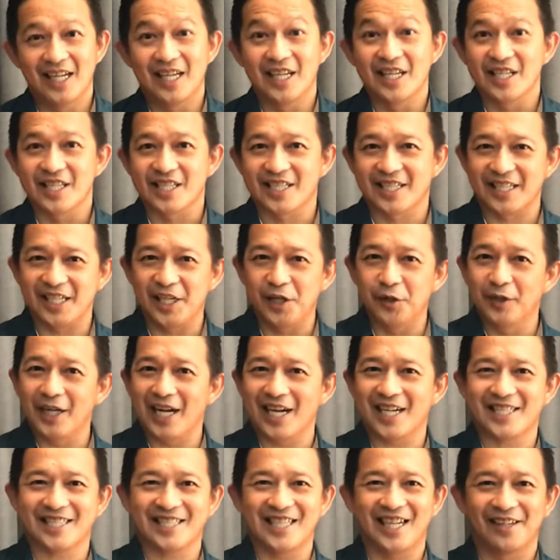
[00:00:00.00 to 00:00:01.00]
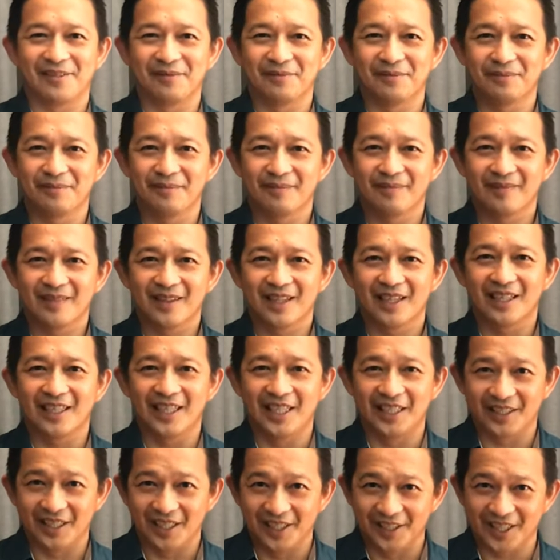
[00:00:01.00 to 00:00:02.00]
See you next time
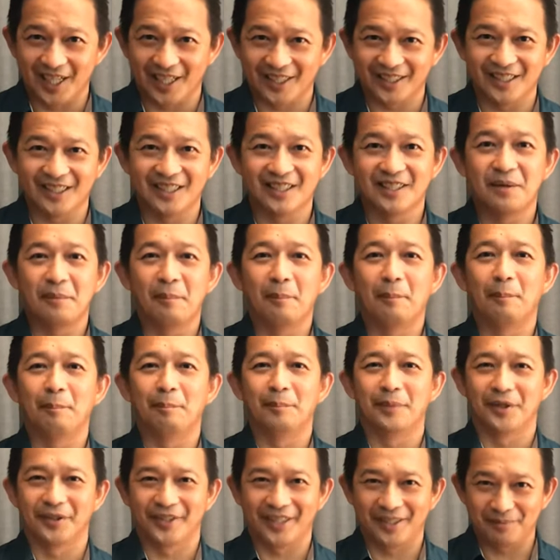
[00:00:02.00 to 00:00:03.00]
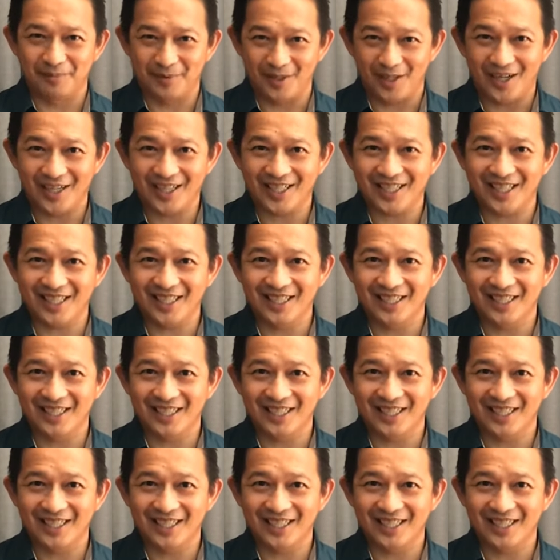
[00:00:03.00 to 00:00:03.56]
in another building block.